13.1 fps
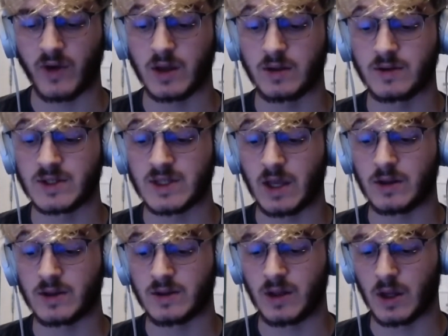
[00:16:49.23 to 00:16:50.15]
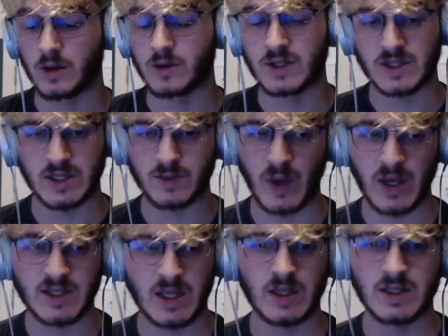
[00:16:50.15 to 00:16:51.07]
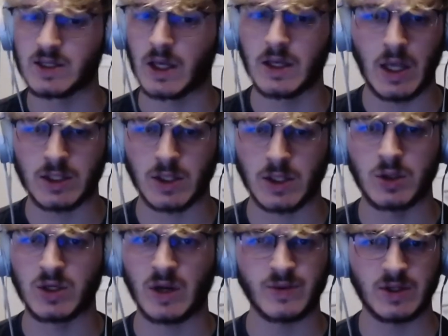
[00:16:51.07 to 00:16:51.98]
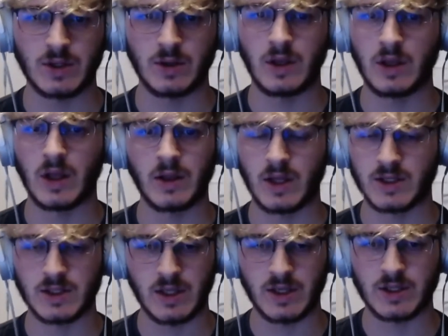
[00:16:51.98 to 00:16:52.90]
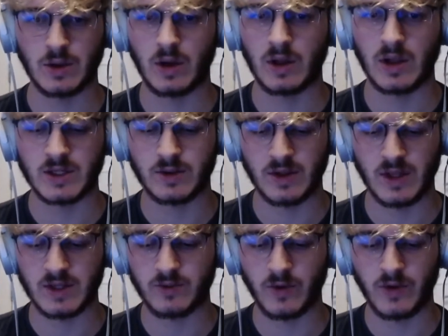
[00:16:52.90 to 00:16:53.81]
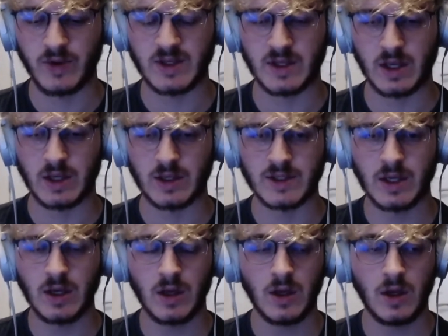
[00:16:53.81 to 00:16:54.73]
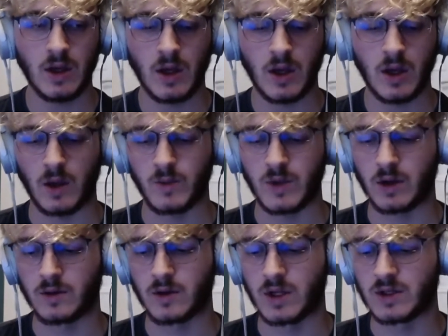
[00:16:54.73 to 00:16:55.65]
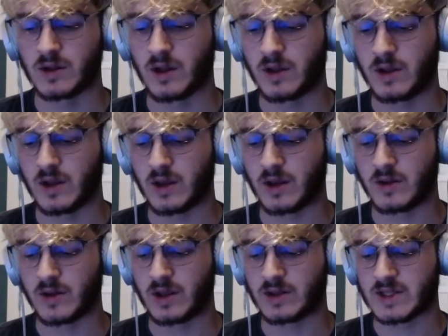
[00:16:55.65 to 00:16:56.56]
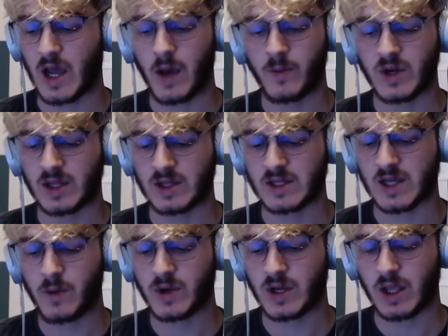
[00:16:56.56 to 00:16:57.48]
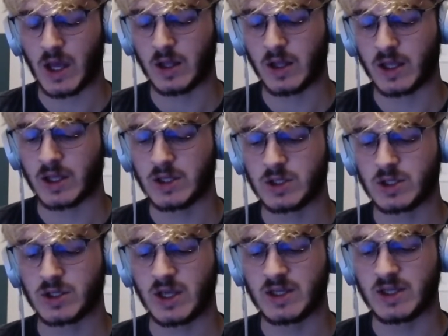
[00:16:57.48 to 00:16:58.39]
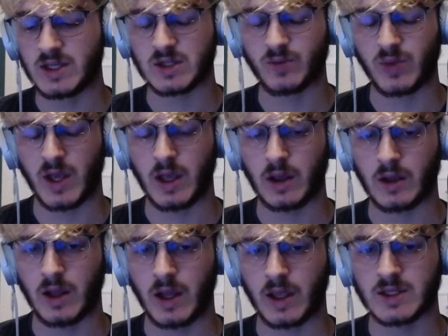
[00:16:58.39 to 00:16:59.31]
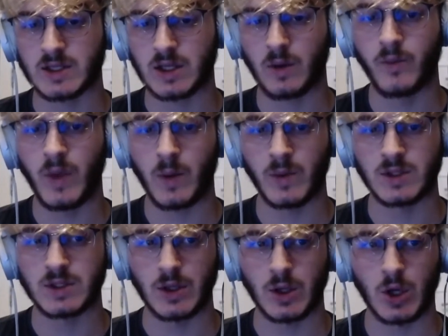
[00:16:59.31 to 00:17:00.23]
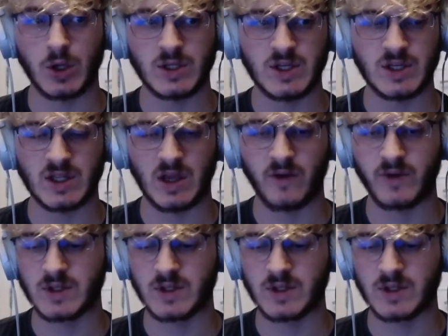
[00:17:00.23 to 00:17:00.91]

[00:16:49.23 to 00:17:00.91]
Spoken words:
I say, does this make sense? He's like, yes, coach, absolutely. Like let's do it. Let's run these things. And time and again, like he's displaying like his commitment to the coaching staff.